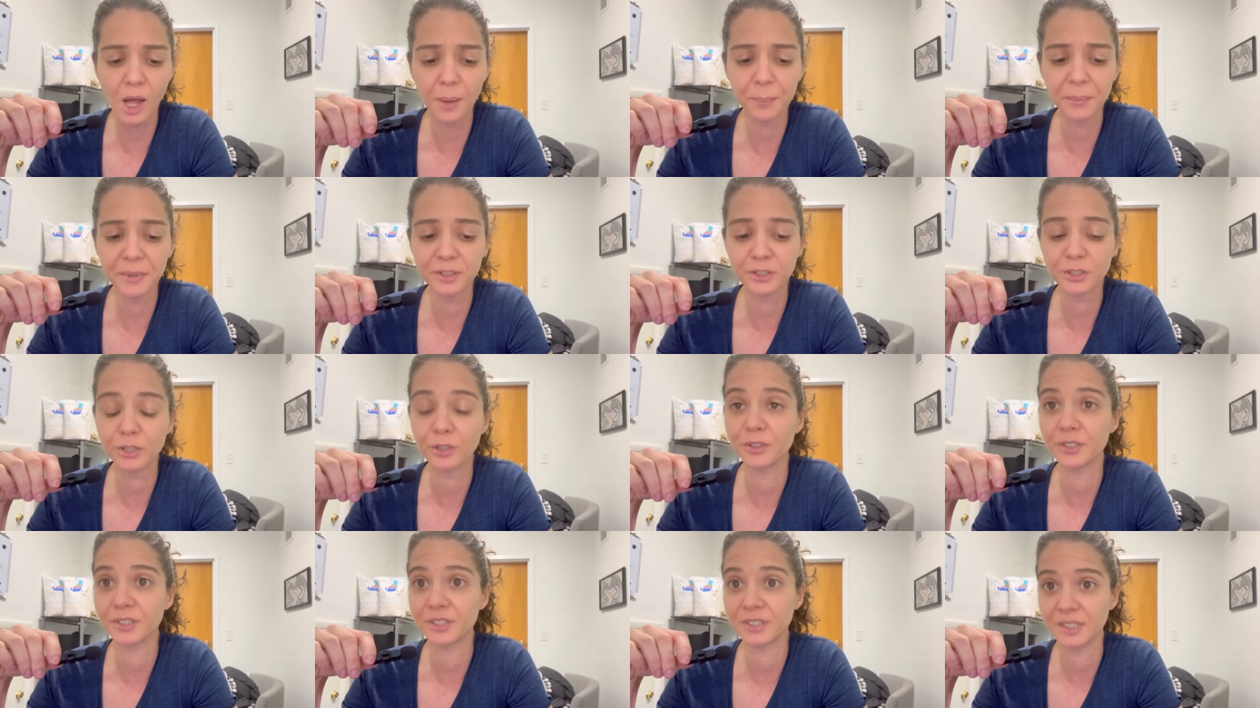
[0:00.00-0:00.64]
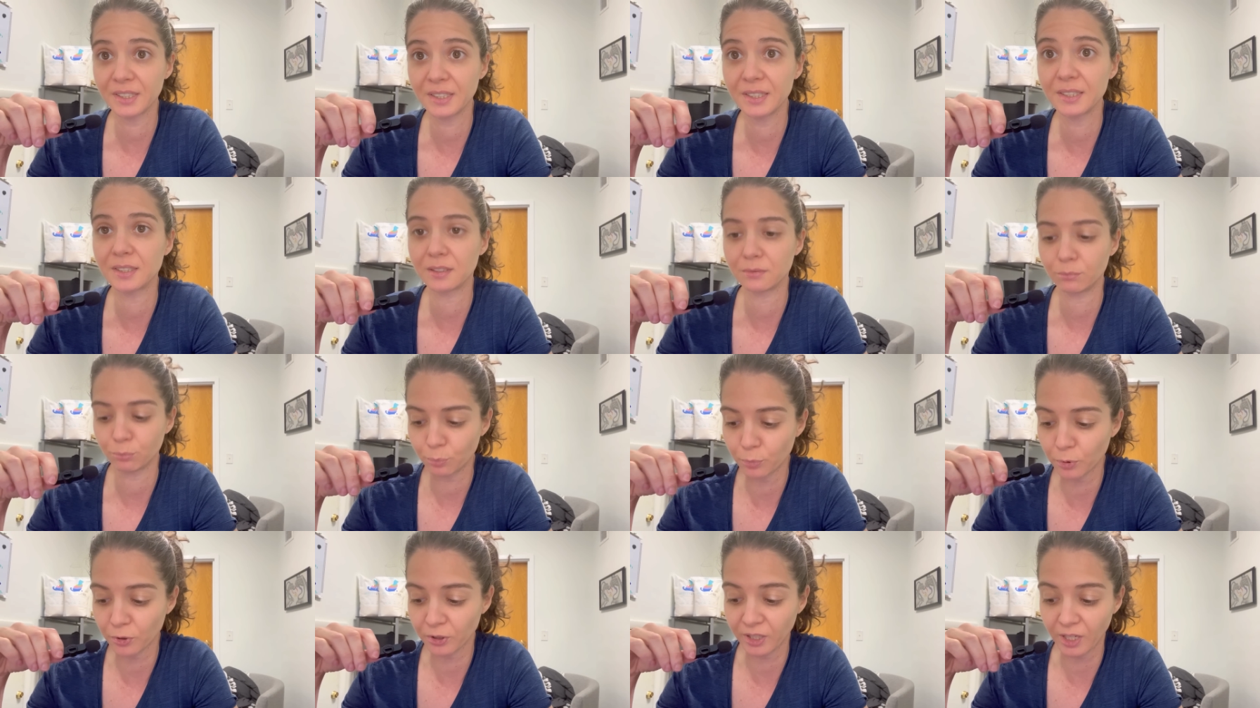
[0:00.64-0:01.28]
Um, and so this is
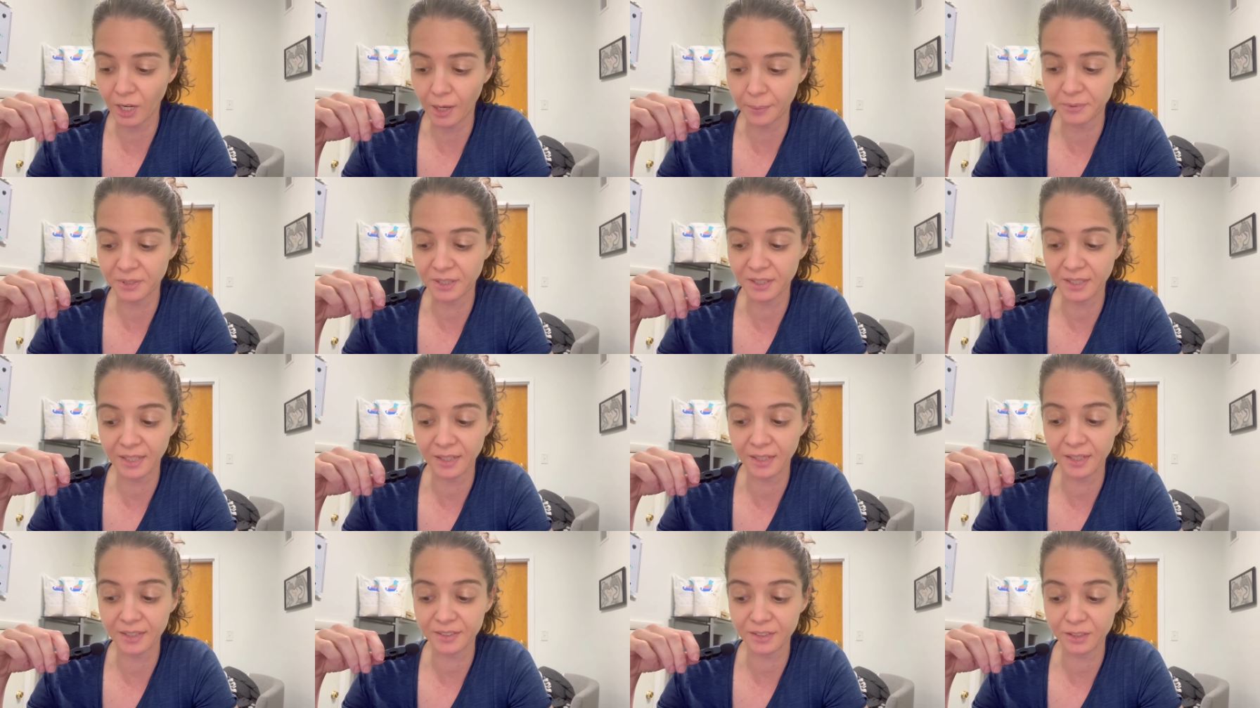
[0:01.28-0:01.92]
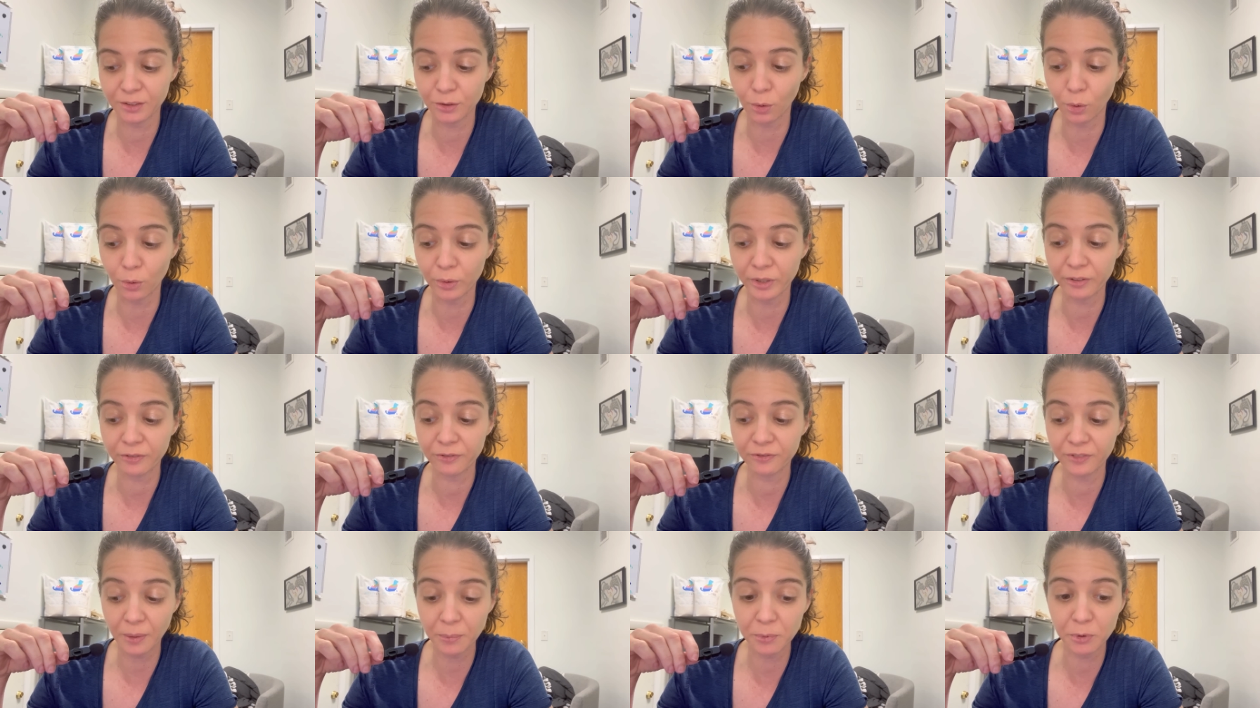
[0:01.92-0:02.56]
pretty up to date because it's
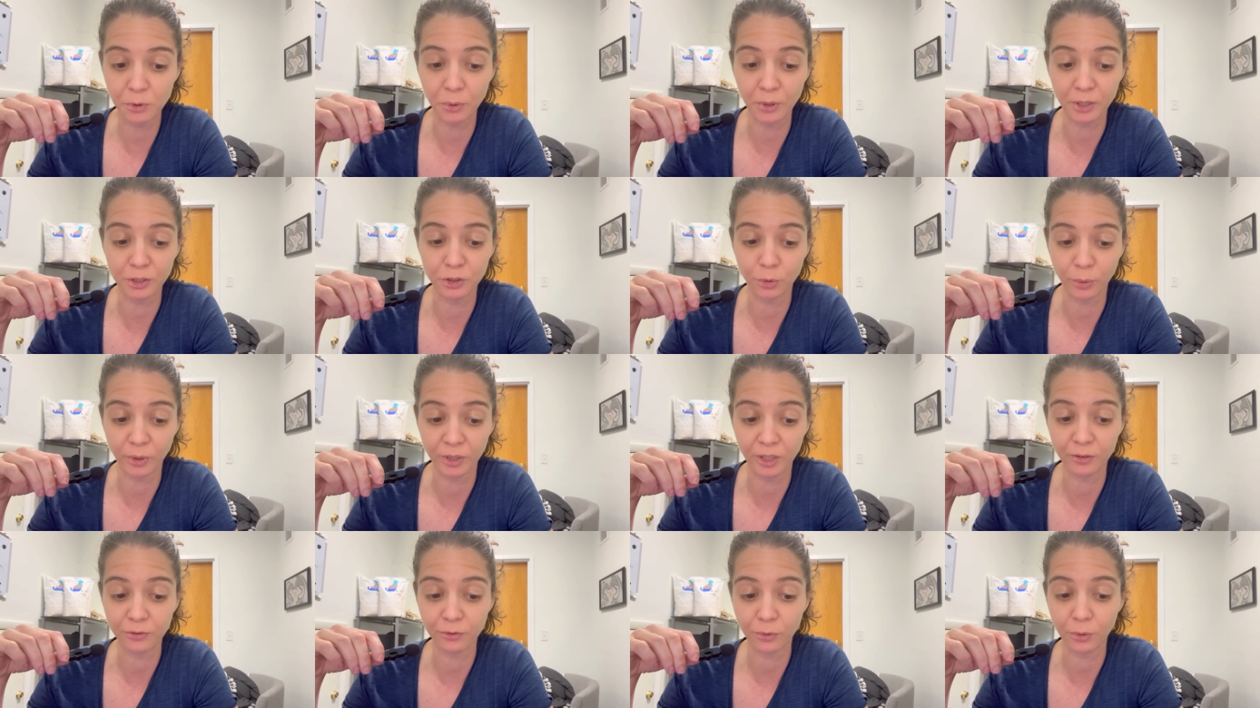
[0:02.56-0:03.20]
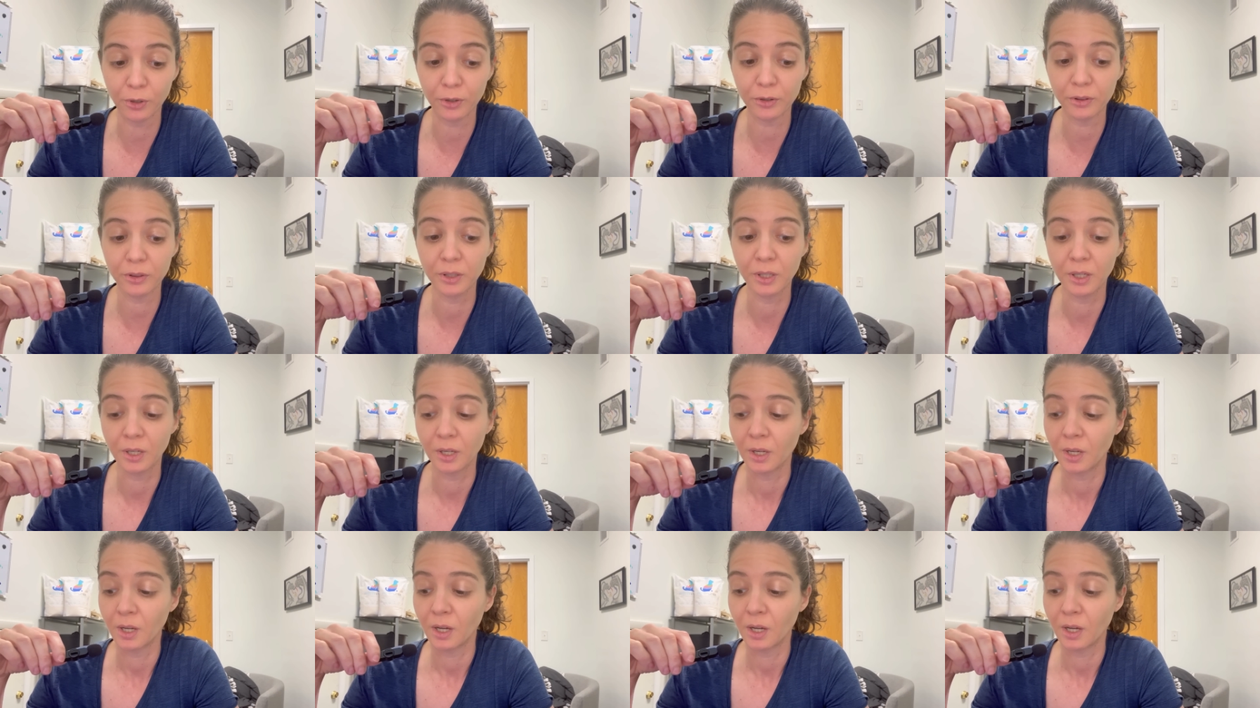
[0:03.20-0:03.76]
only February 24th,